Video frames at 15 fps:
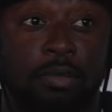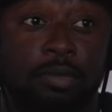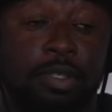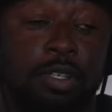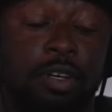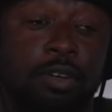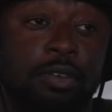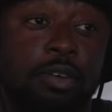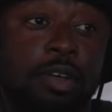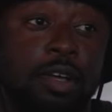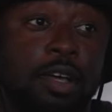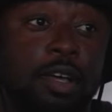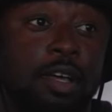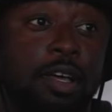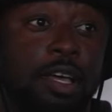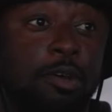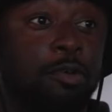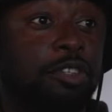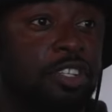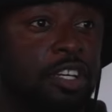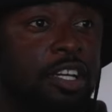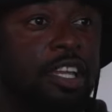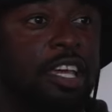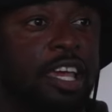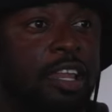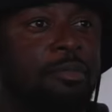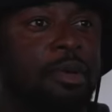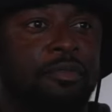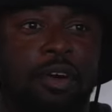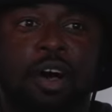So it was good to get
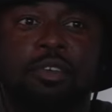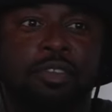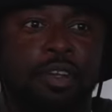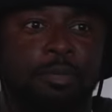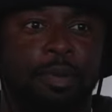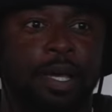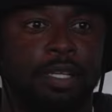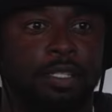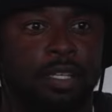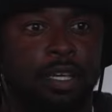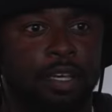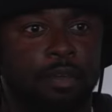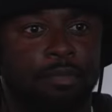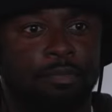him involved in the passing game.